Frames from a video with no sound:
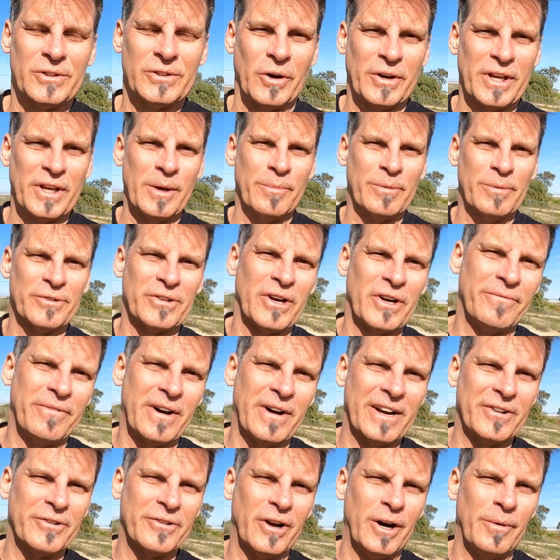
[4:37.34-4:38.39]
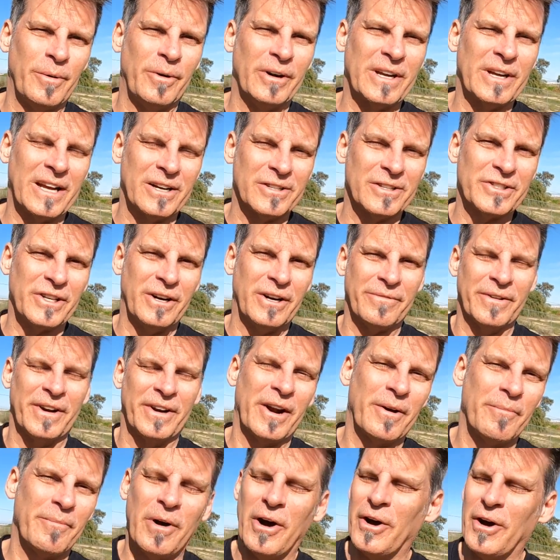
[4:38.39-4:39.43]
So keep yourself out of trouble, get yourself an
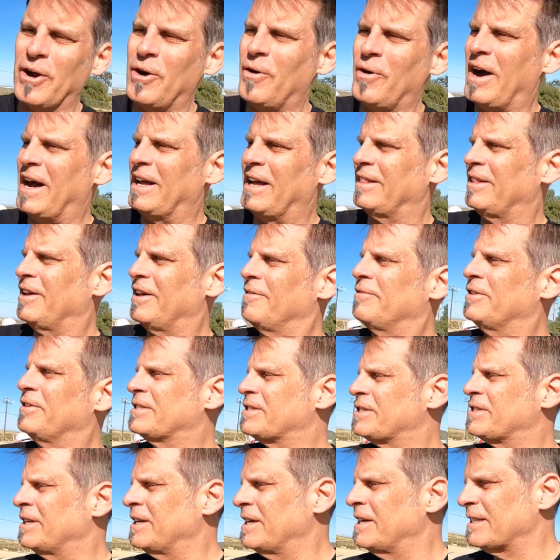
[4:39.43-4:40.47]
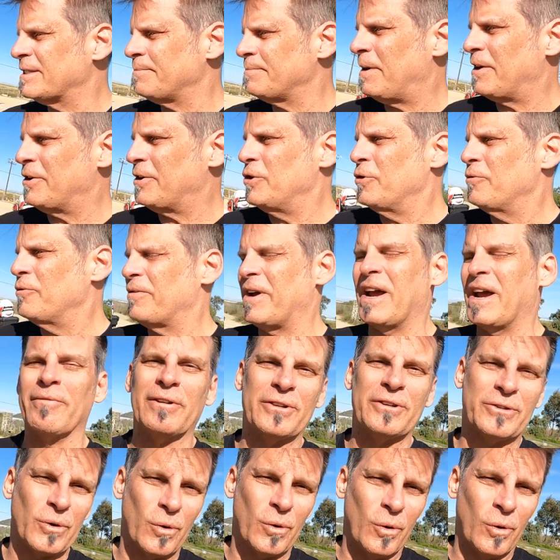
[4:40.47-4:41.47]
air moto. I love this thing, it's my new favorite